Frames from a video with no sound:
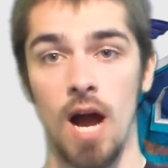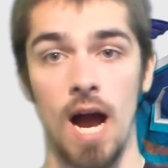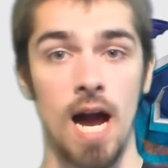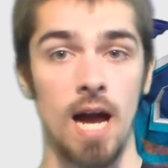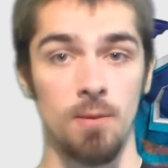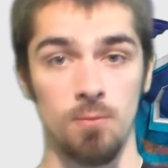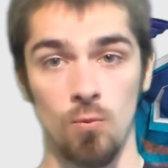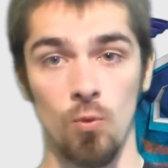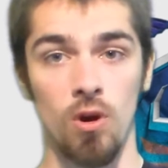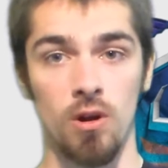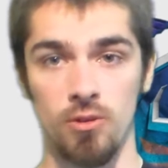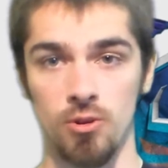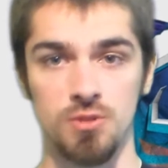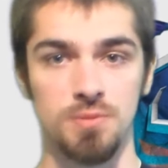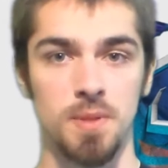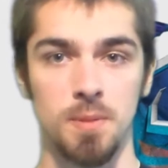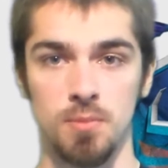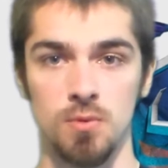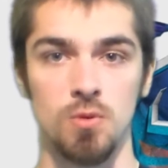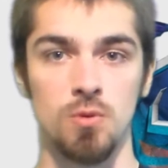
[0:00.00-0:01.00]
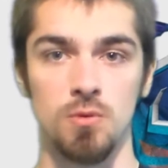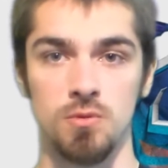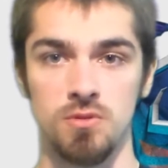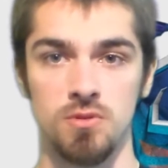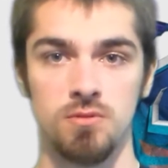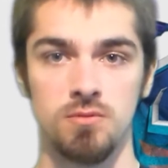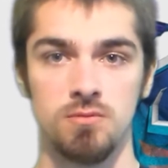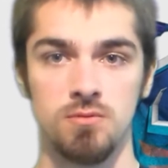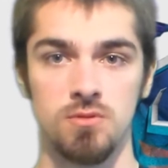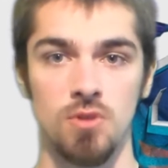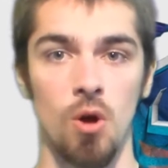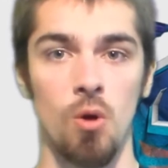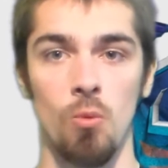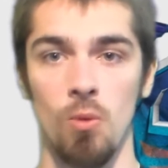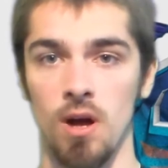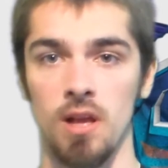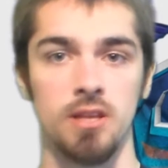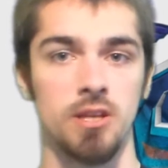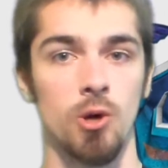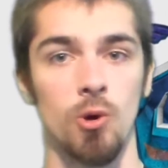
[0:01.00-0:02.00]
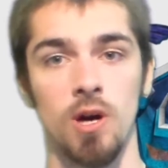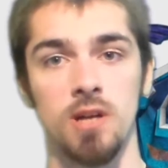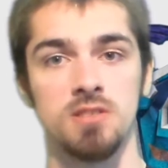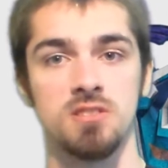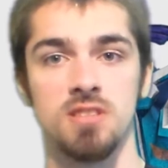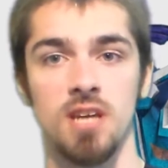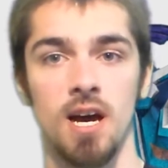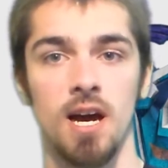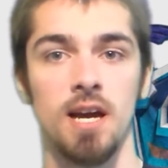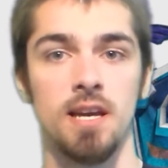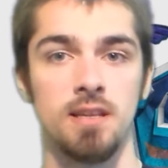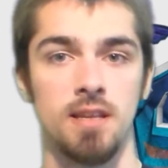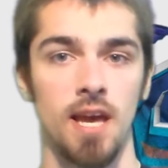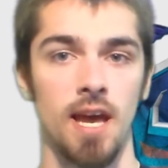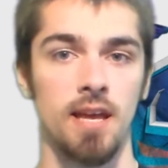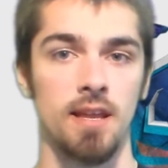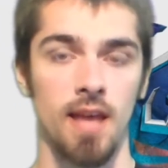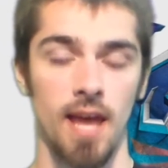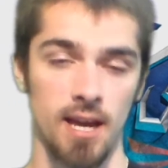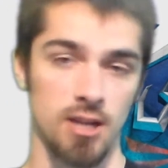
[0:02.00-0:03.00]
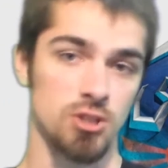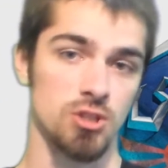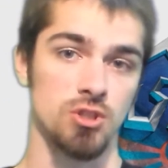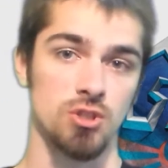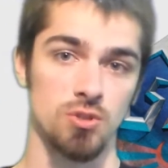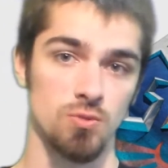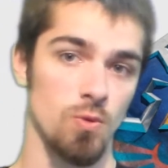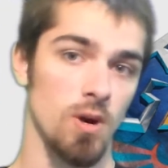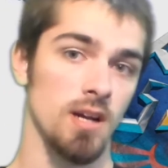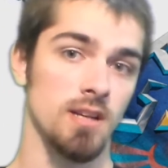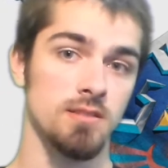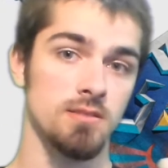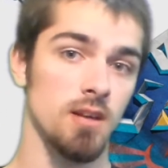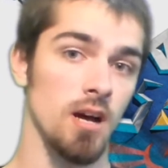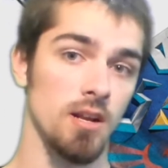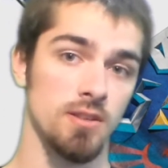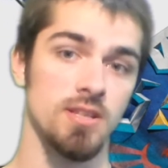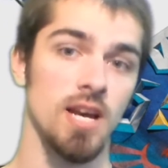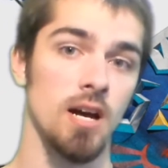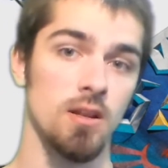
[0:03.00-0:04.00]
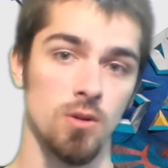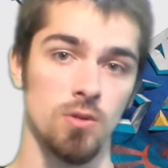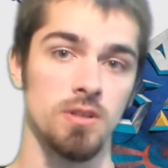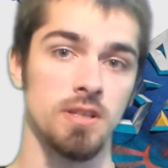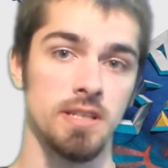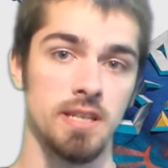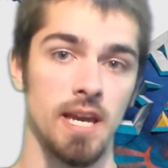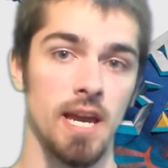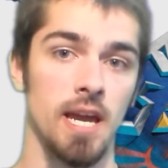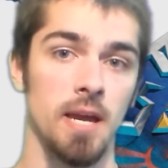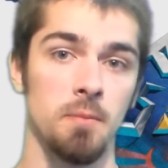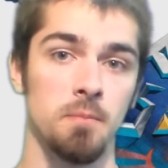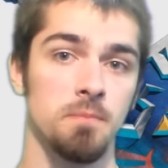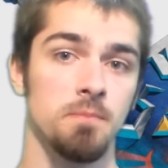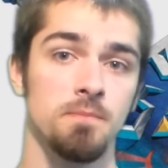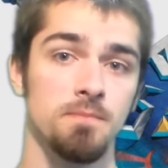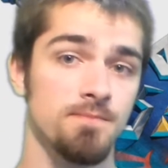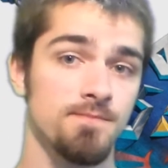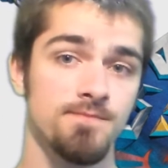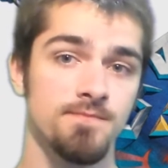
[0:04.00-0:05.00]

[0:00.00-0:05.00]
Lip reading: I'm one of those people who don't want to go outside and actually just want to download a game.